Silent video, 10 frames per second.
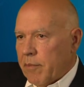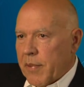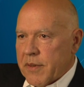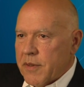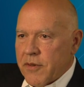
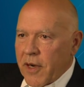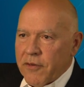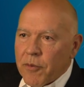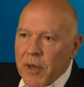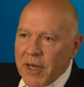business
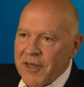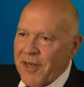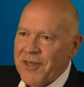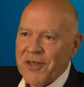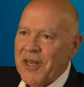transformation
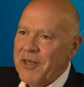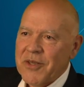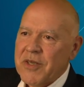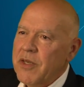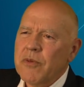
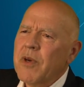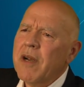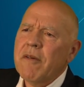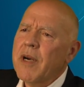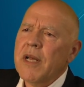agencies,
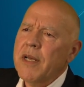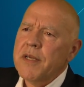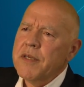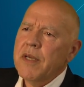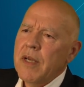whatever it
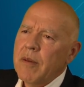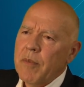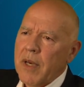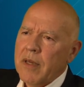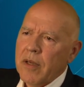is,
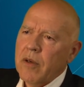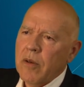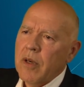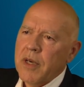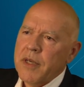but at the
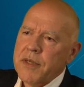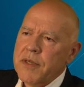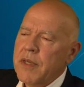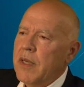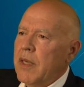core is